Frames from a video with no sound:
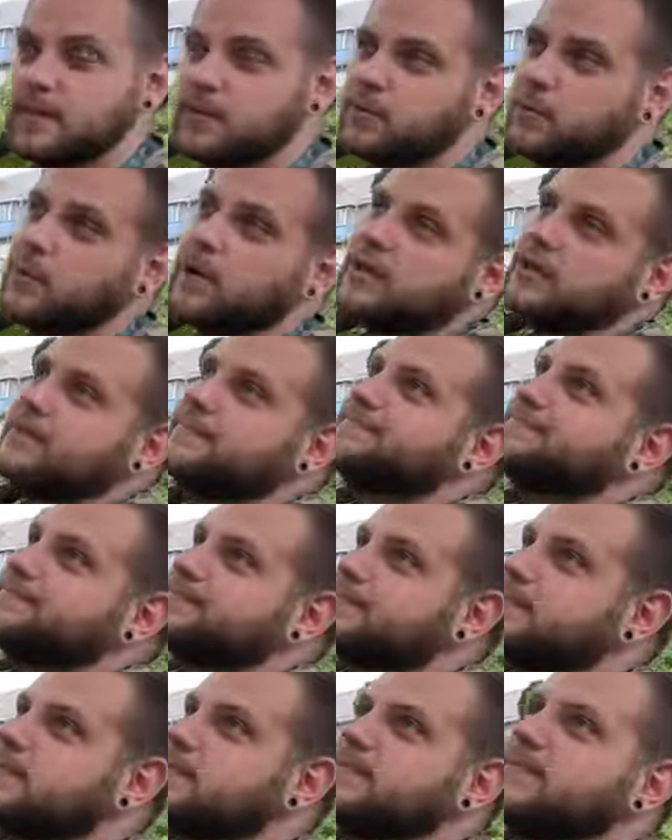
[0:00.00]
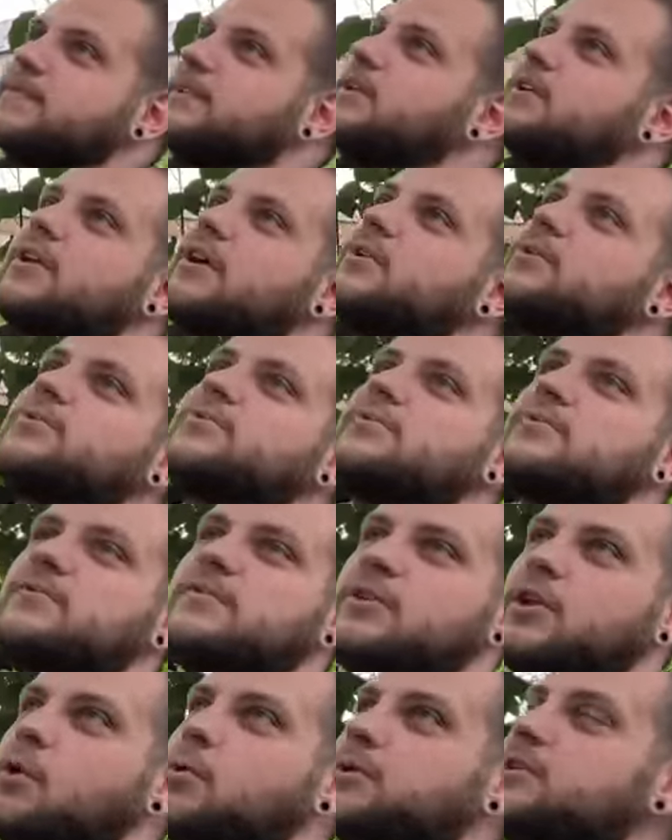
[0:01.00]
yeah. well, you know,
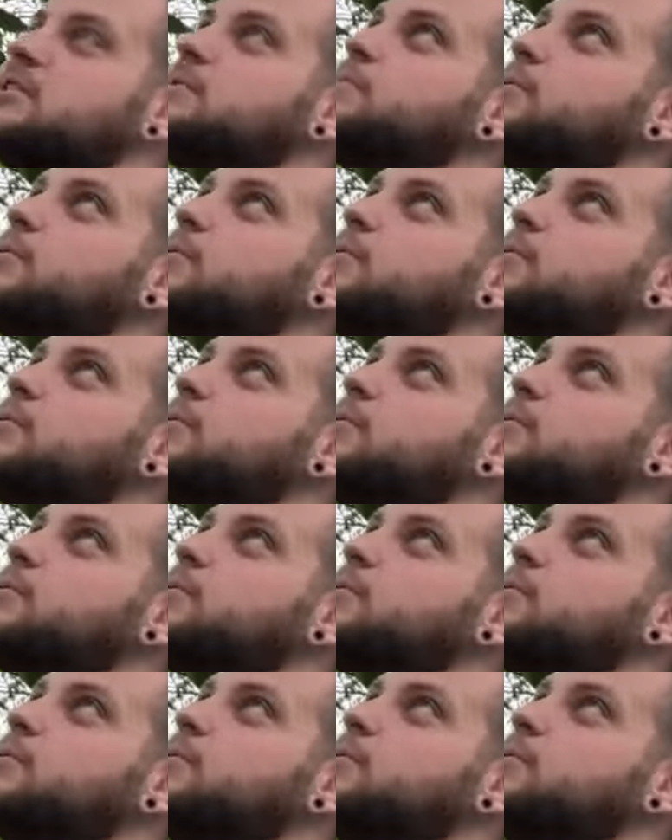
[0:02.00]
no one is